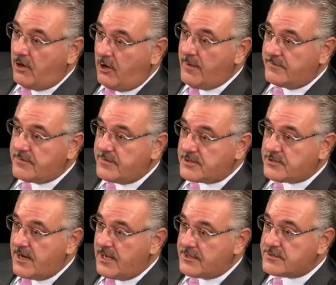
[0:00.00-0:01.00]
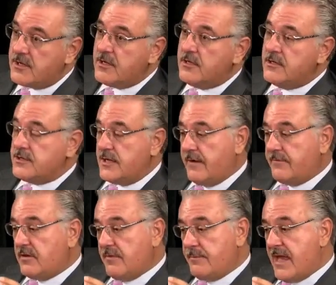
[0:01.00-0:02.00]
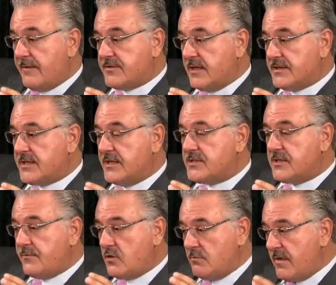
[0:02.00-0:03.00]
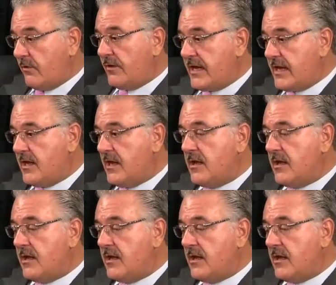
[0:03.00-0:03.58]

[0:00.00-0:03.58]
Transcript: go home after the trials. So you have to have a sense of humility.